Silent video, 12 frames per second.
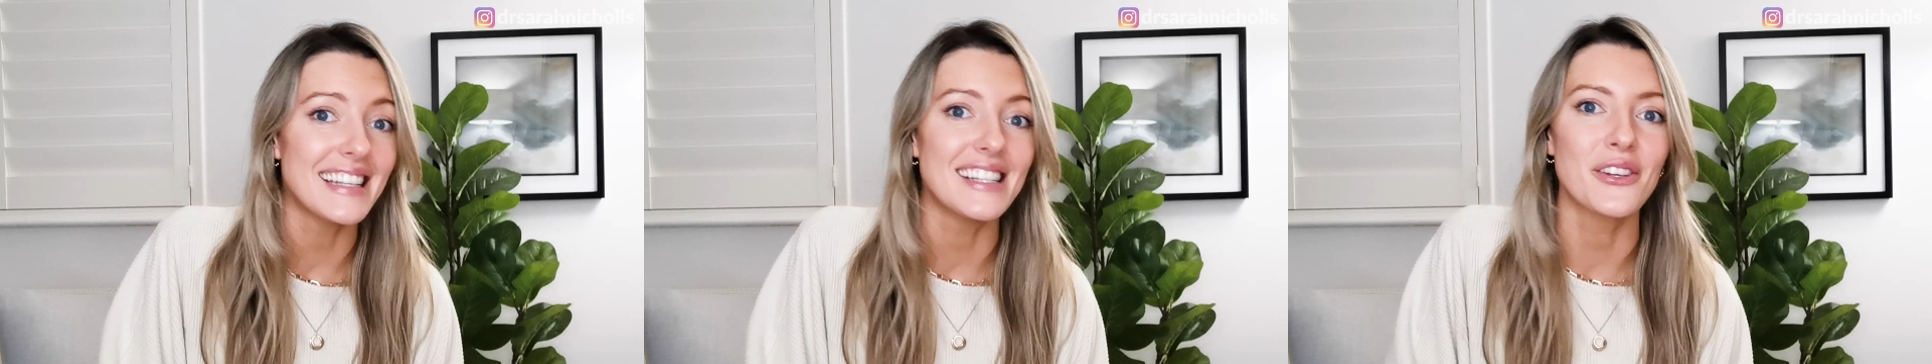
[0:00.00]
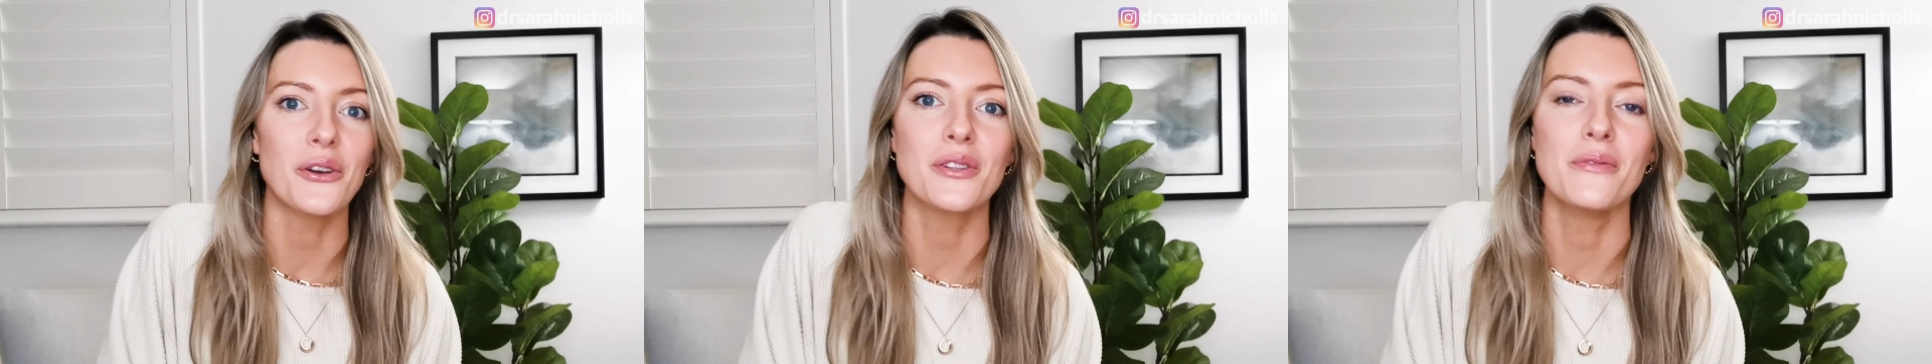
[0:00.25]

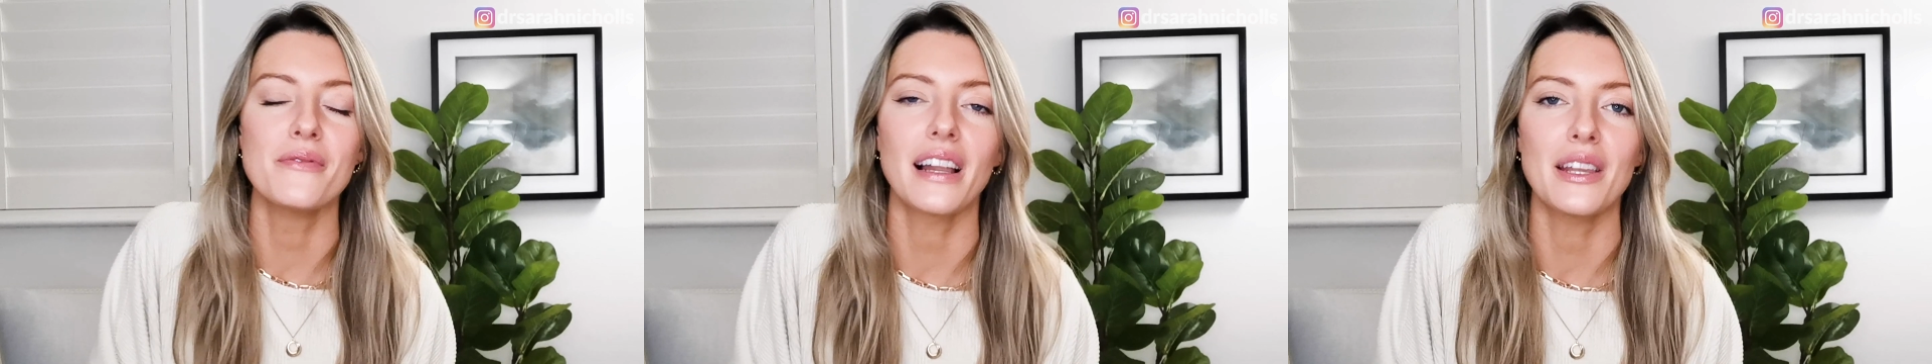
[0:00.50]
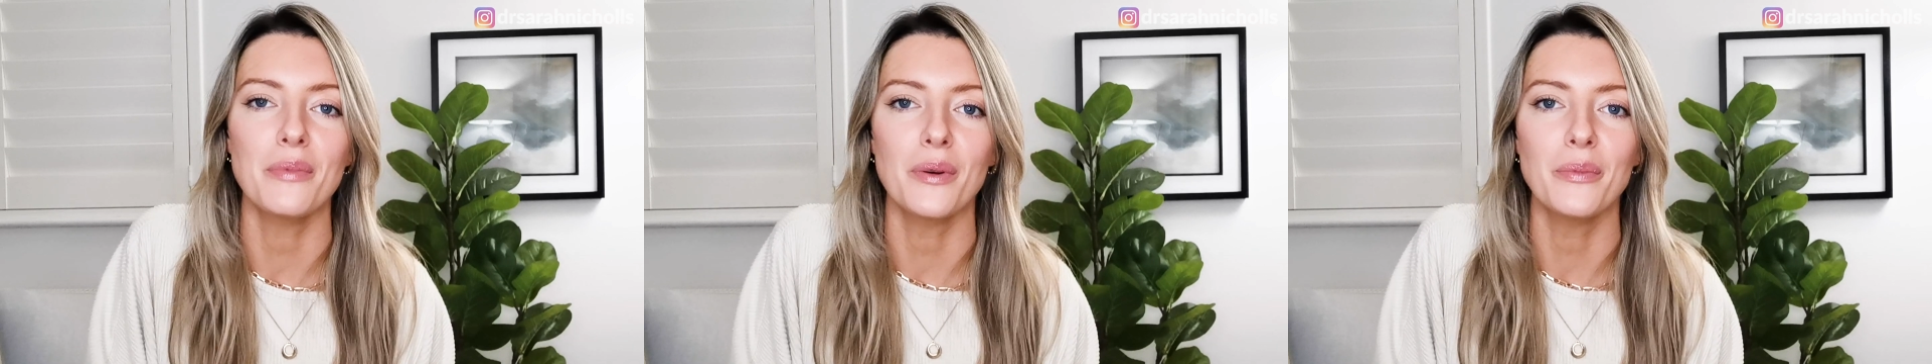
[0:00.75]
it's got some
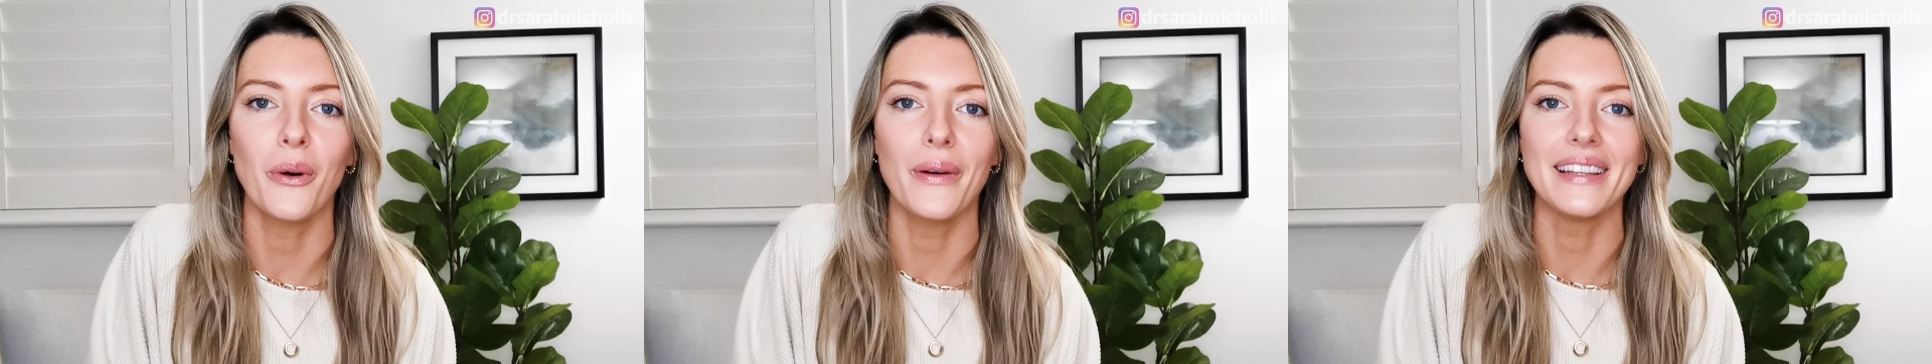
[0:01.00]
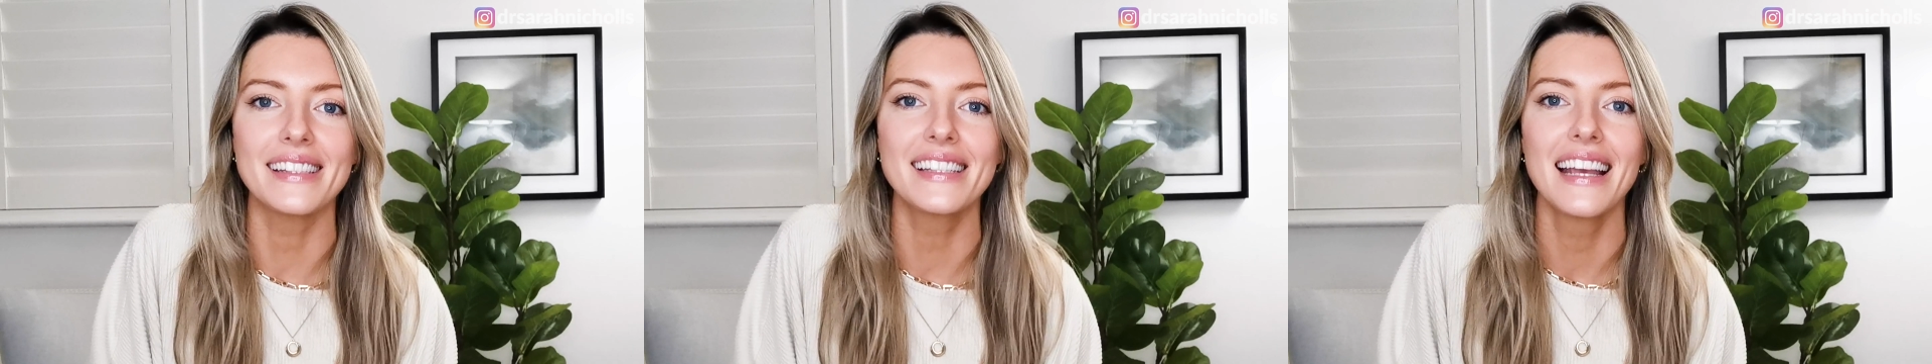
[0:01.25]
valuable
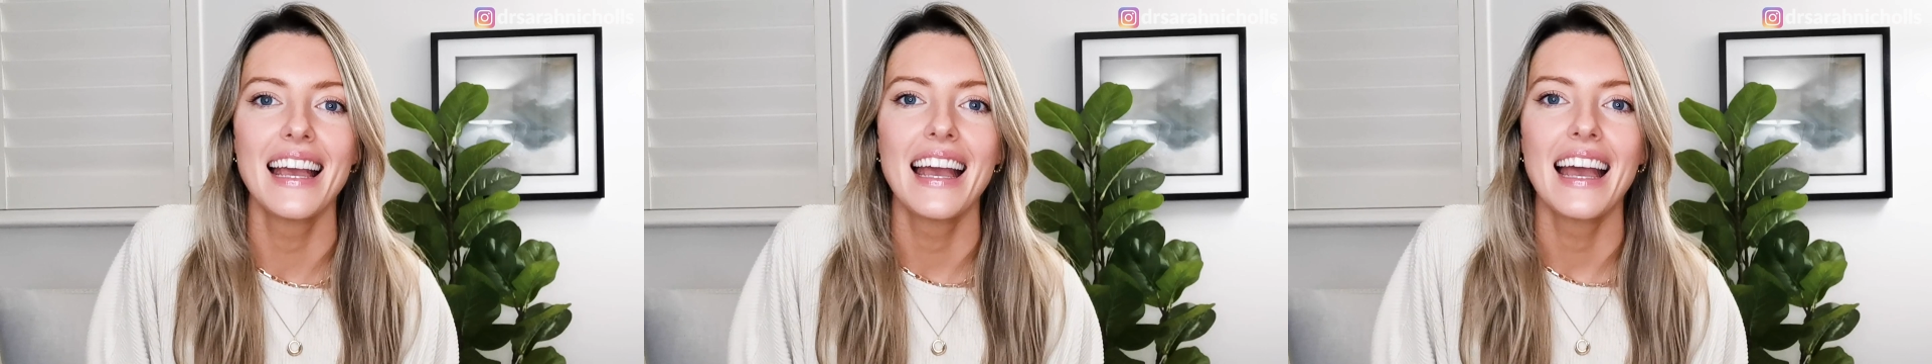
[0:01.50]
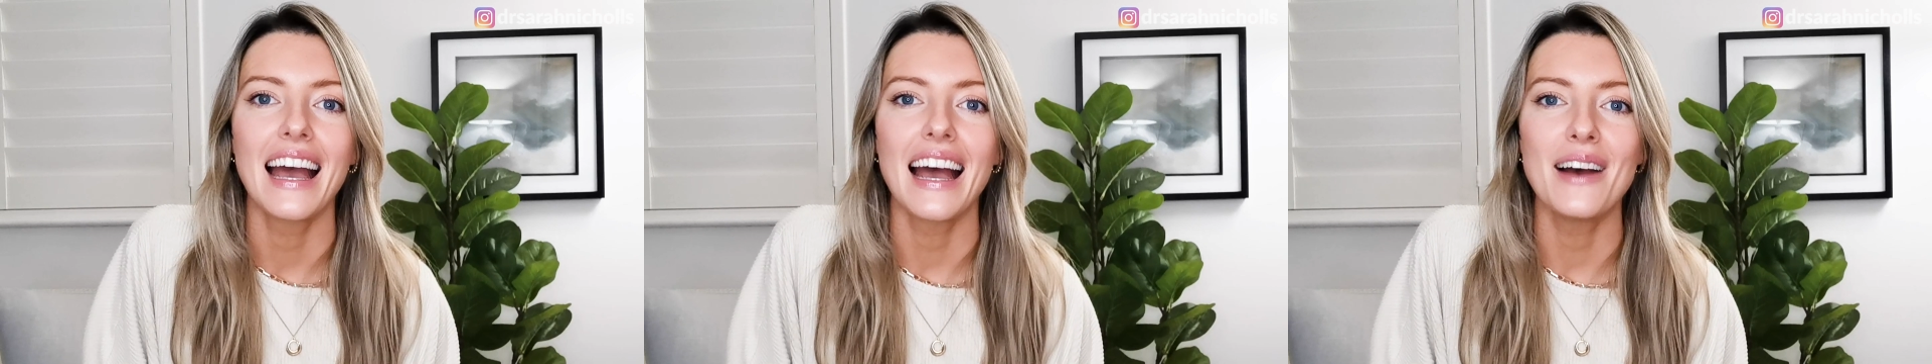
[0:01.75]
points
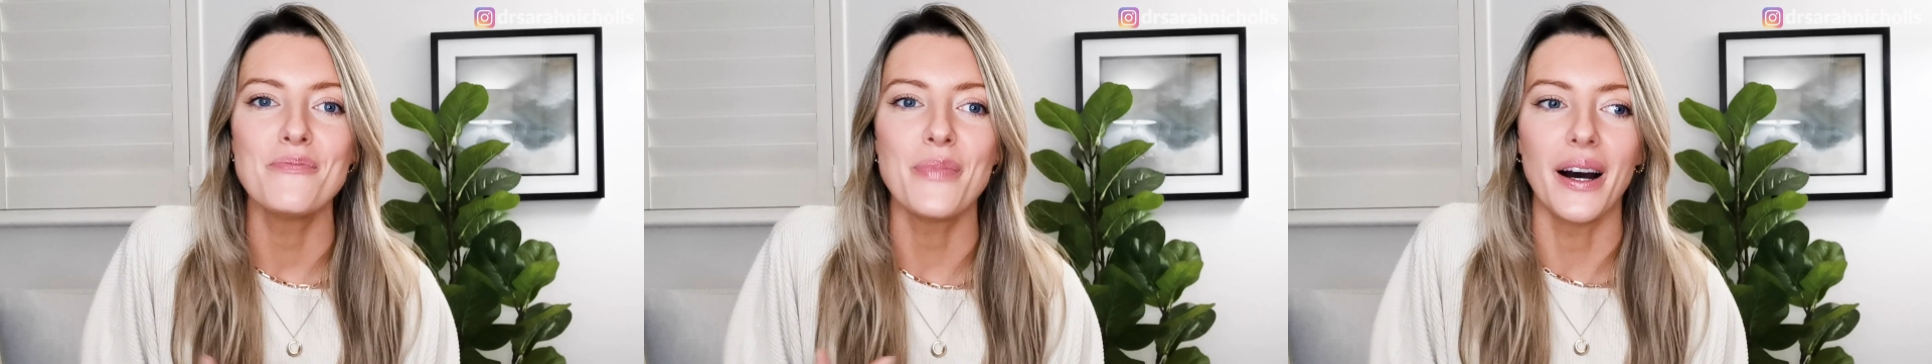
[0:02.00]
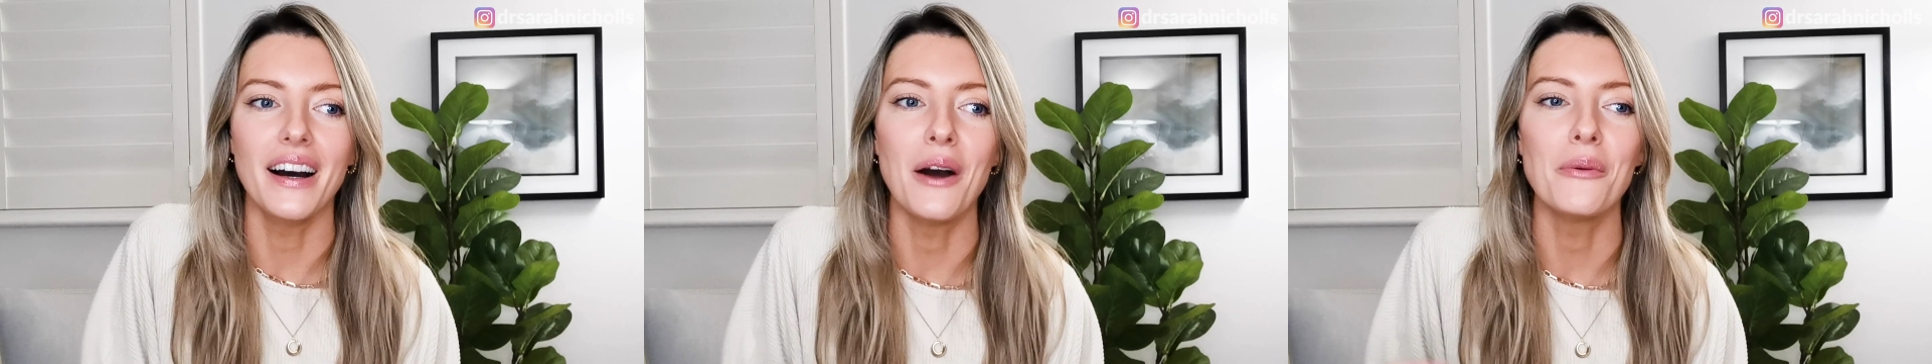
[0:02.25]

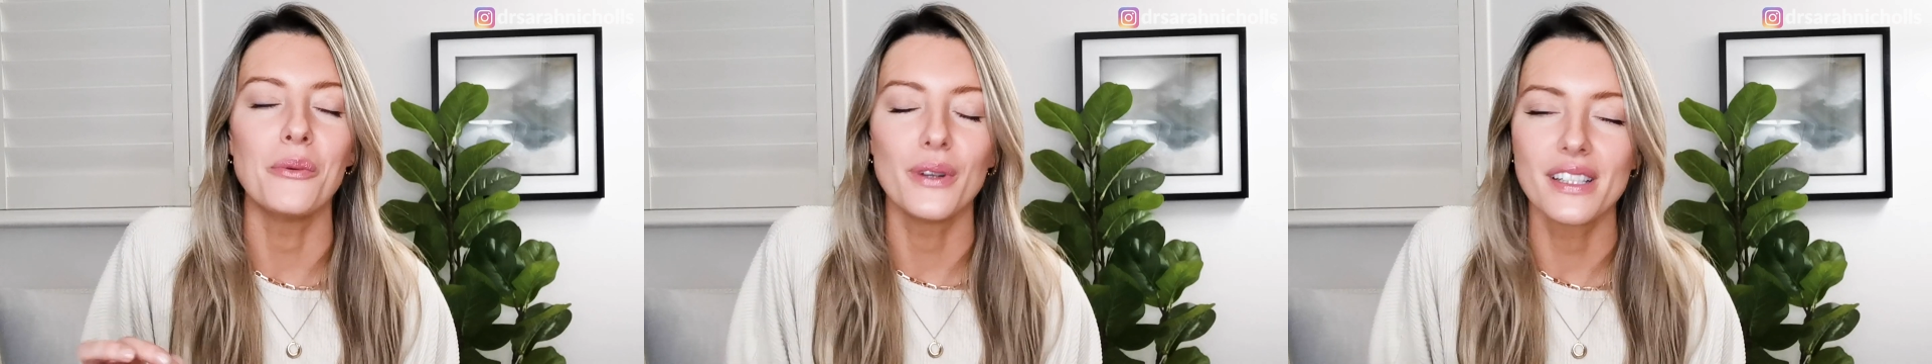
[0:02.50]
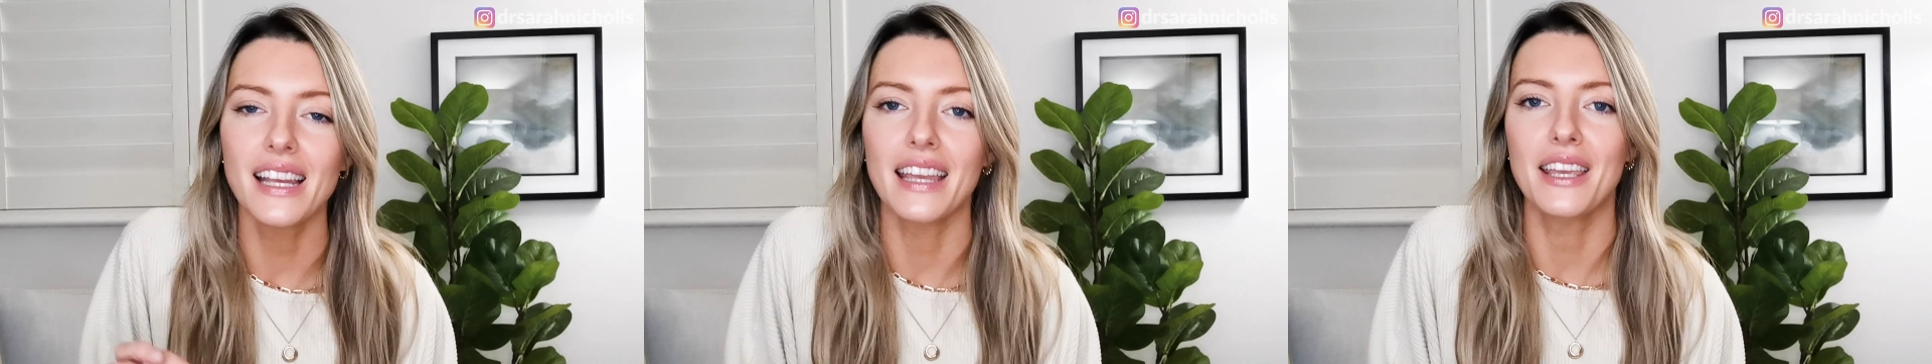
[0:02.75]
but I
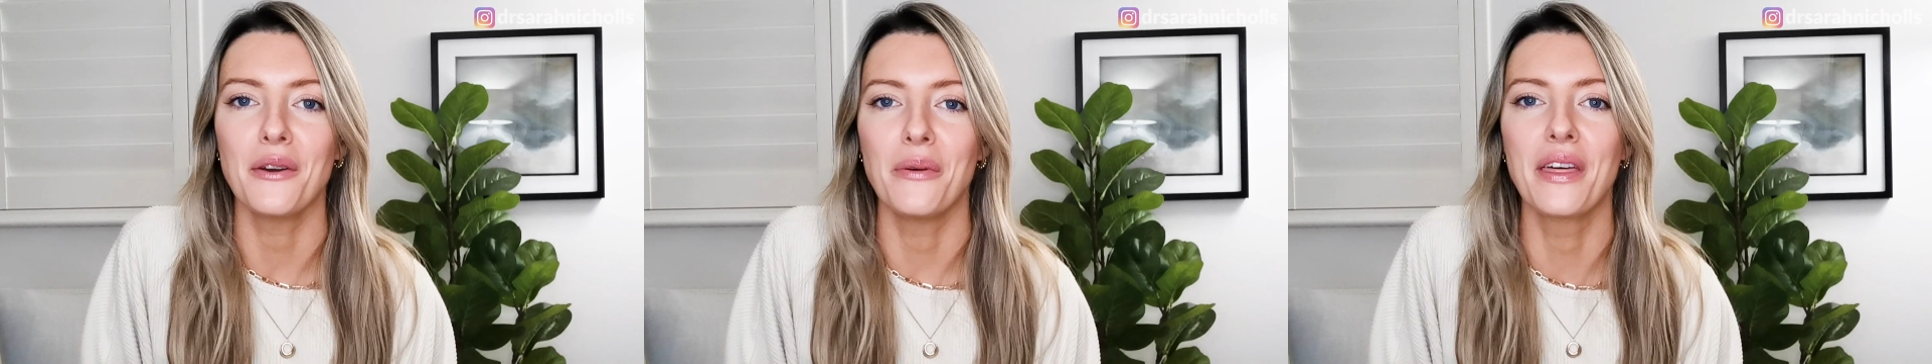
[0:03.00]
would take it